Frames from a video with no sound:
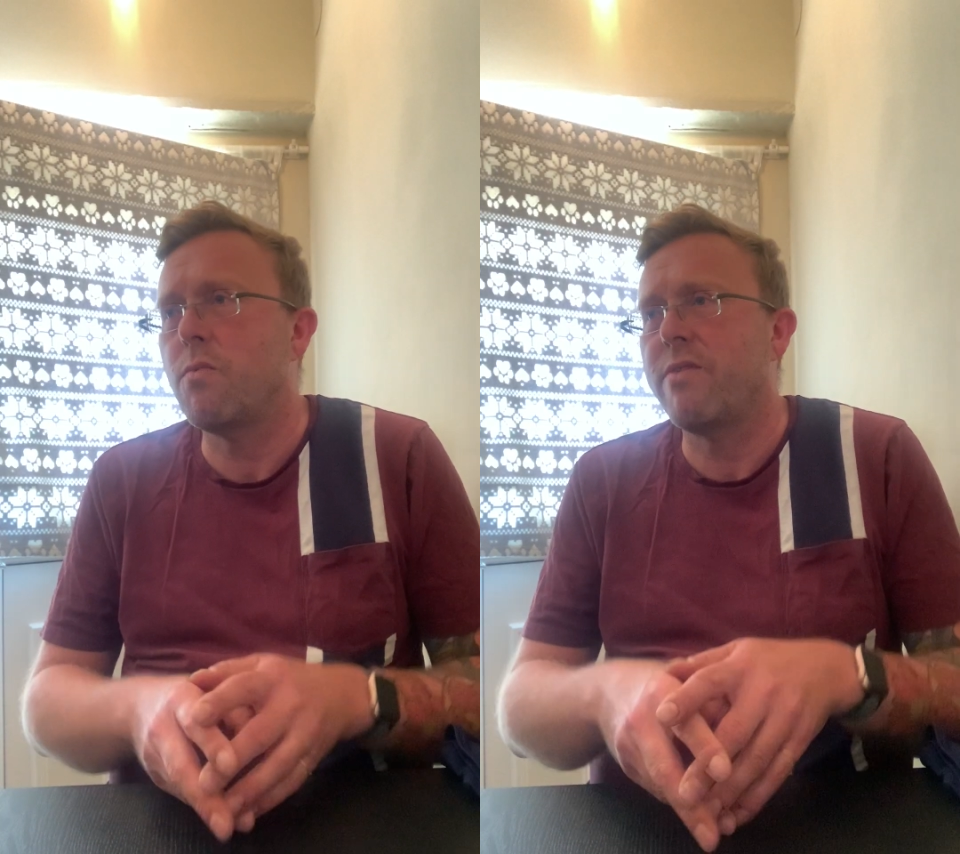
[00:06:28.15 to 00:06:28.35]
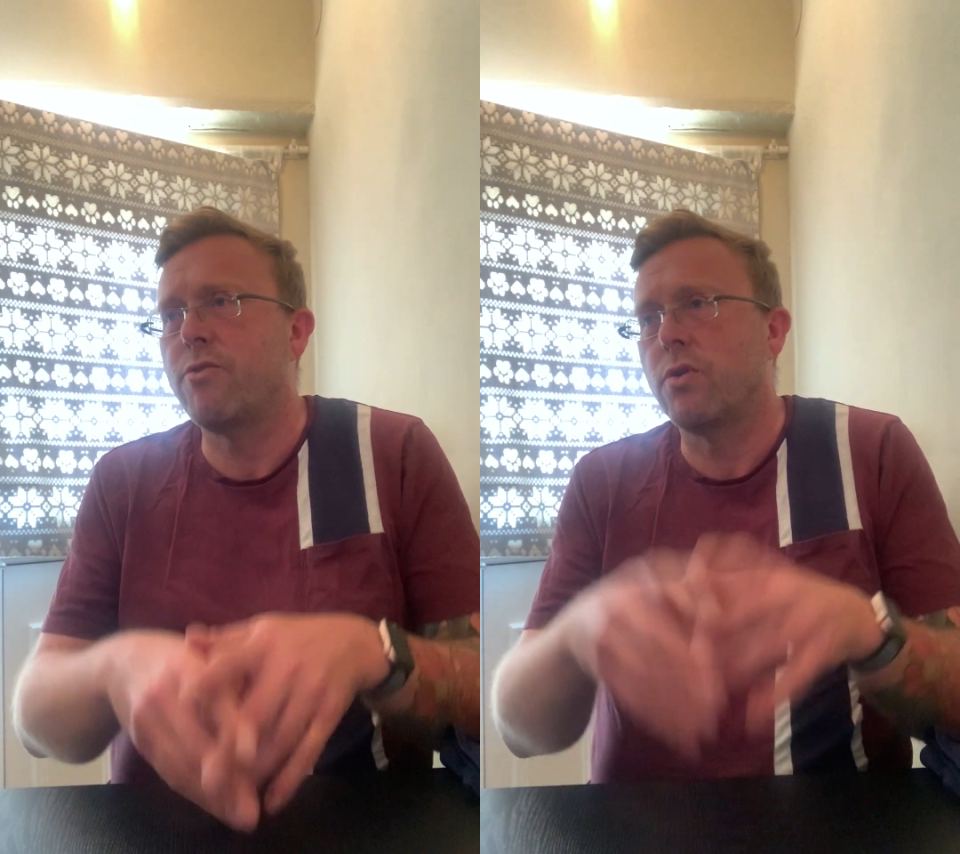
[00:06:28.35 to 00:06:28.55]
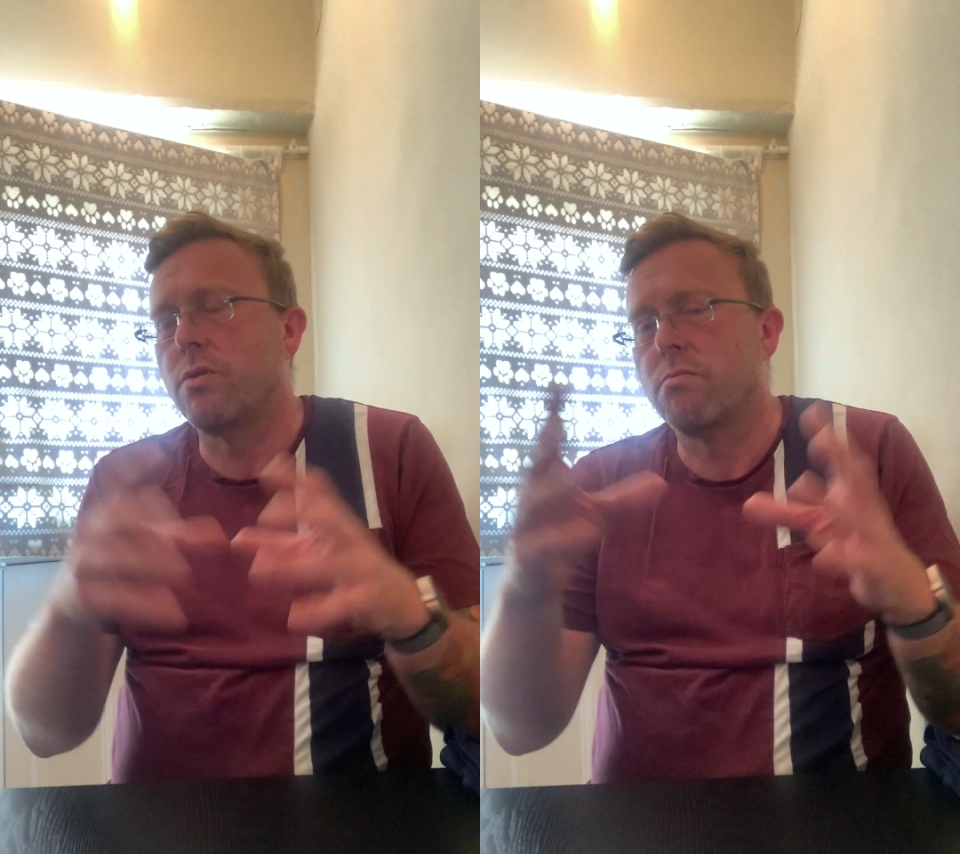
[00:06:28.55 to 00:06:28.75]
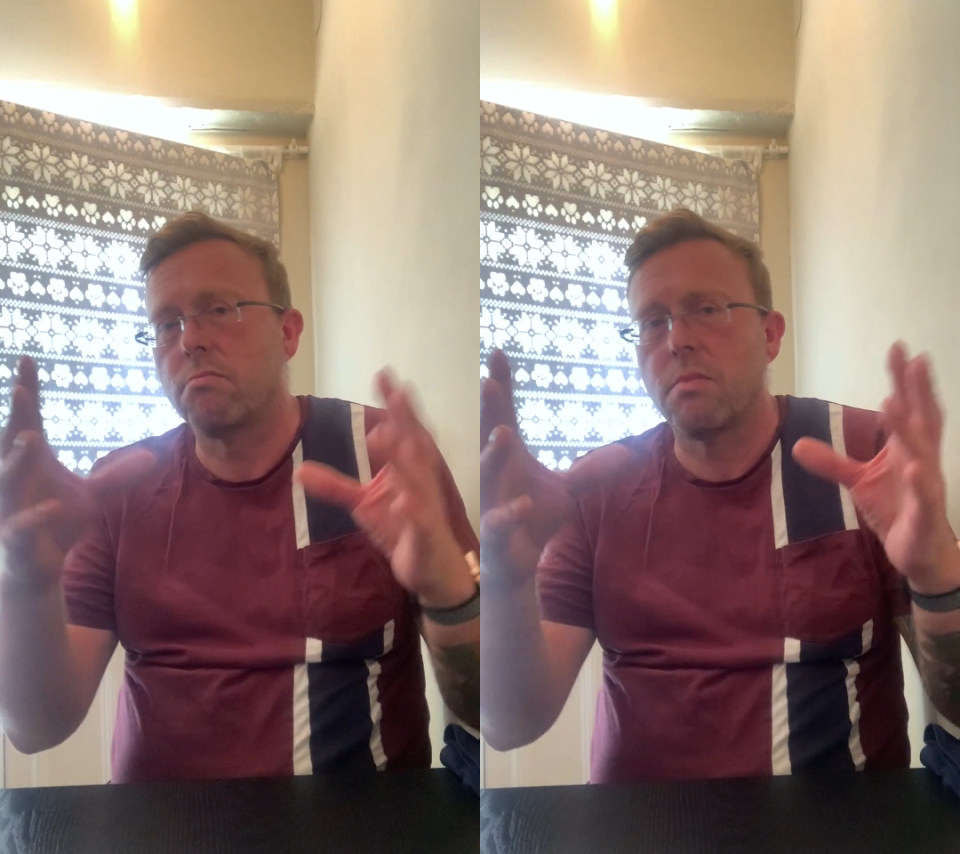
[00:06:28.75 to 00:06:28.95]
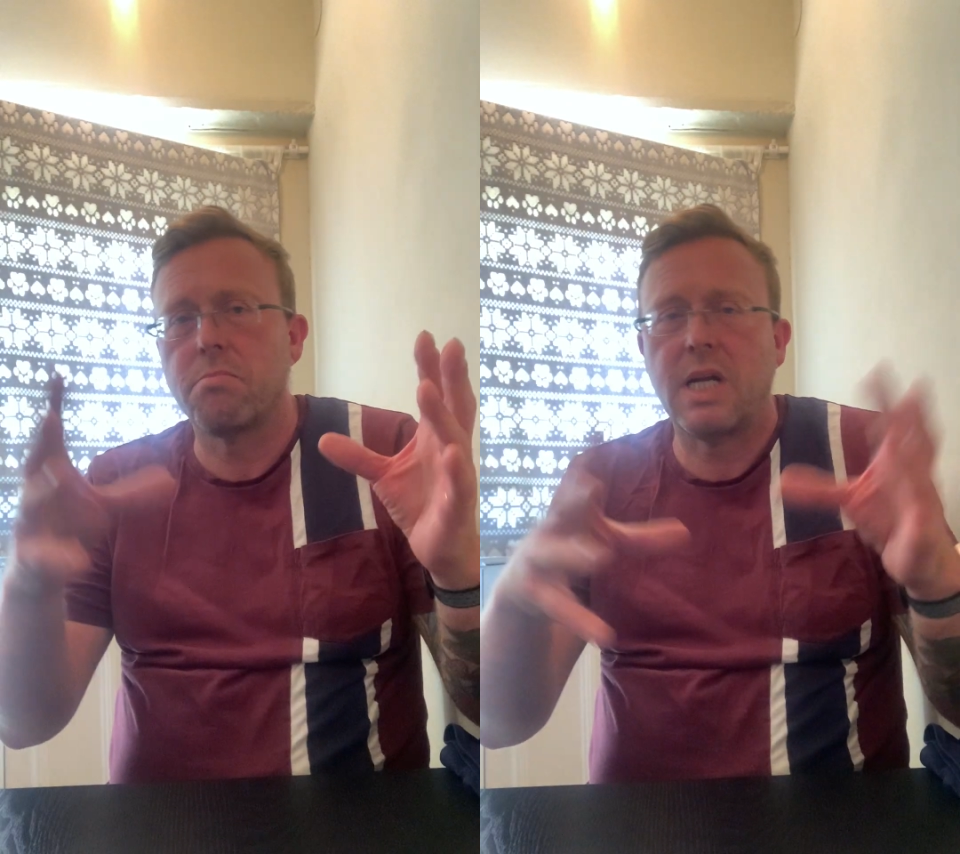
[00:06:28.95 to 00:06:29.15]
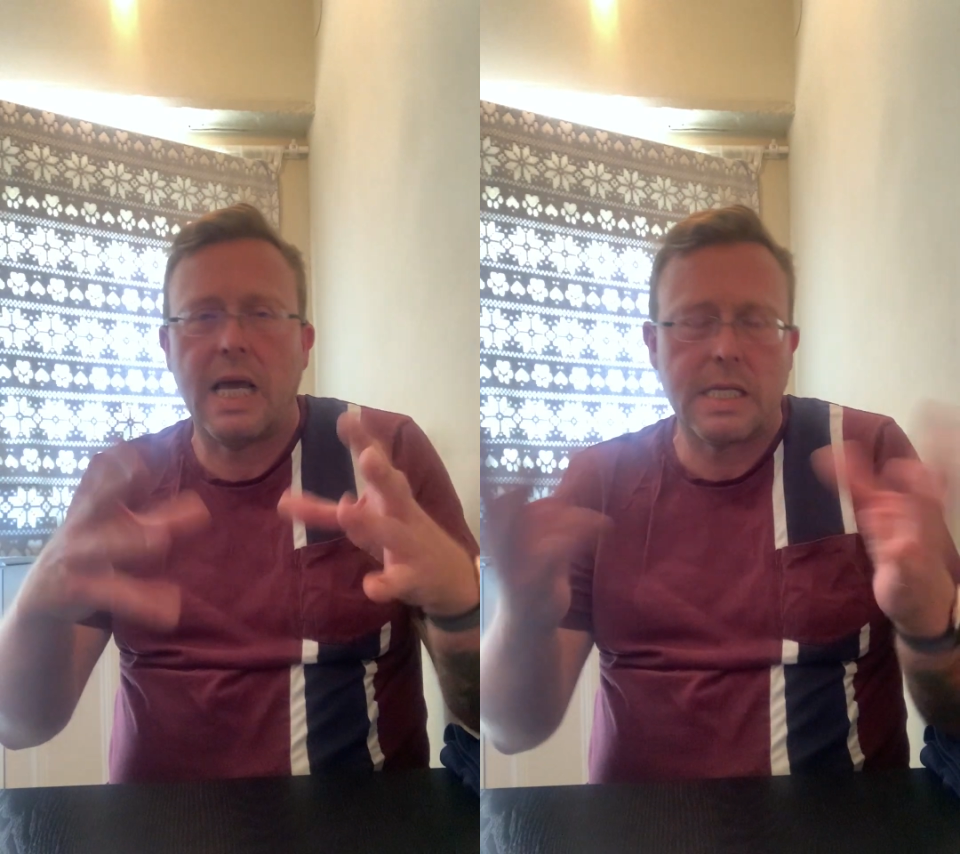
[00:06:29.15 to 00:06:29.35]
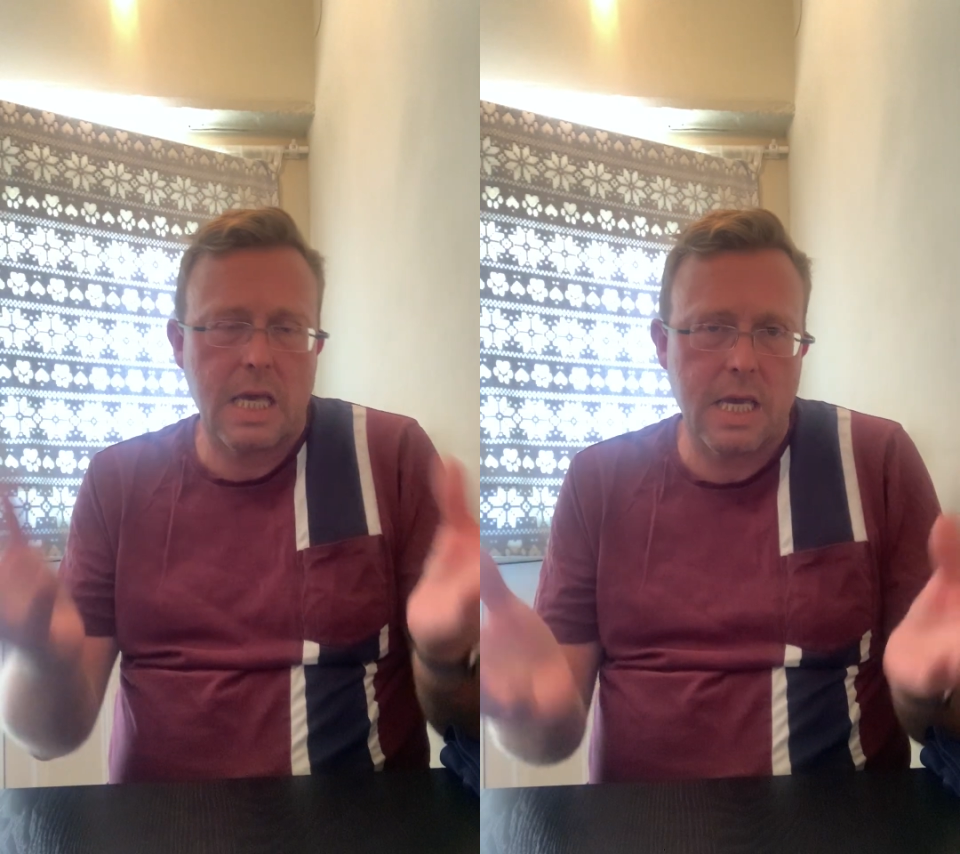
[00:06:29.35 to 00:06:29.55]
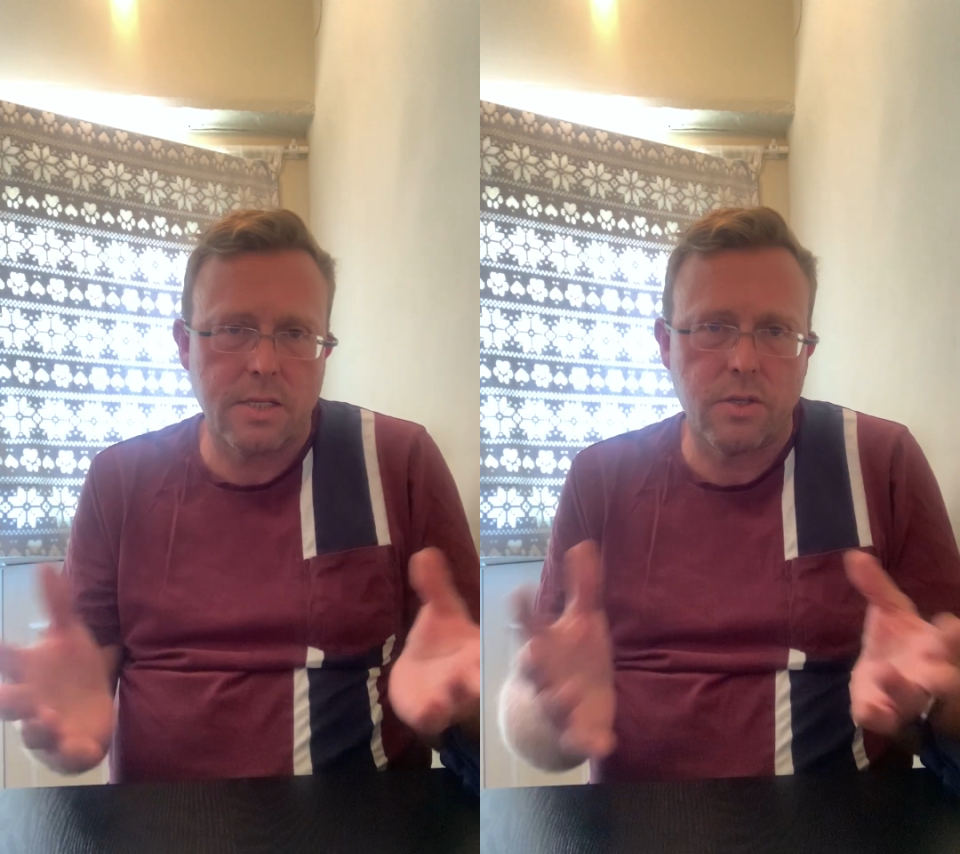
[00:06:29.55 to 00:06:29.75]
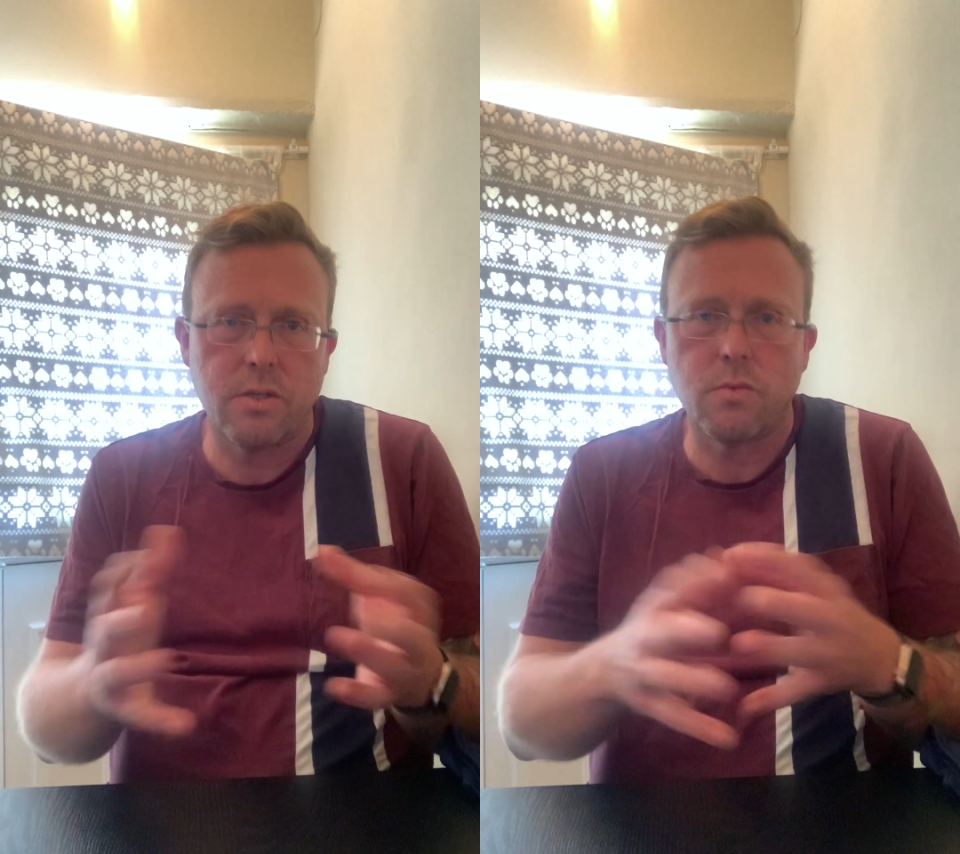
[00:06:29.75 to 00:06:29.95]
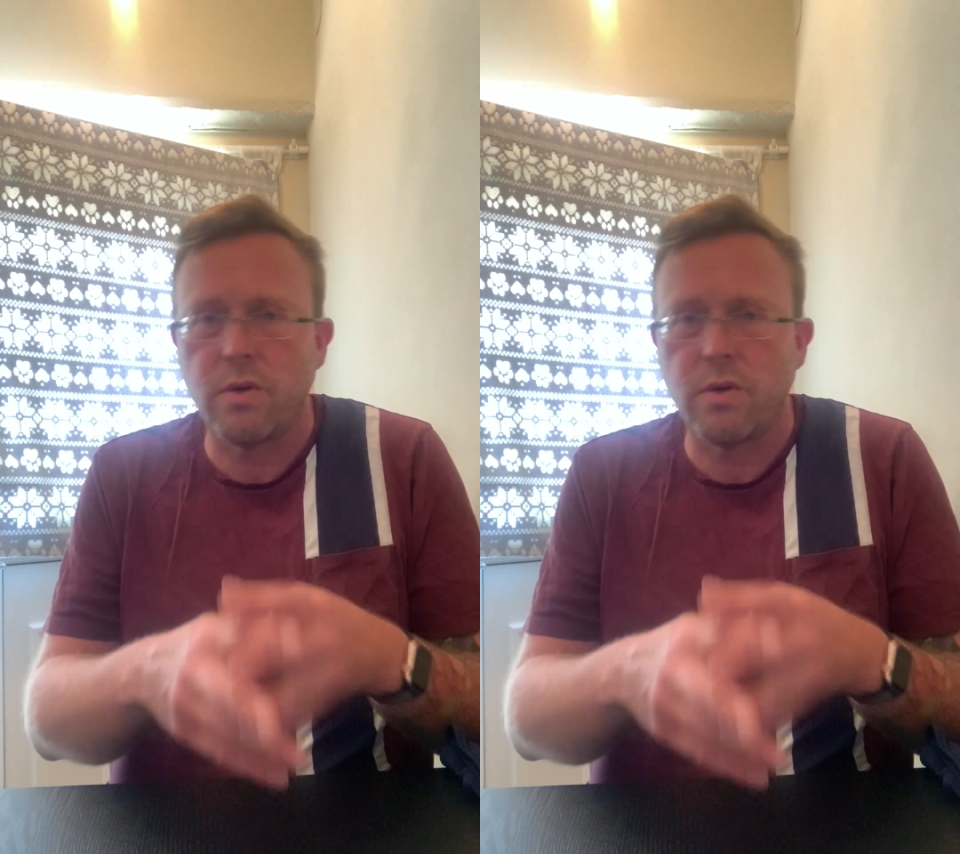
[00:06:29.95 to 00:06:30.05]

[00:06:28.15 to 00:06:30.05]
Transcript: We've done Gladiators.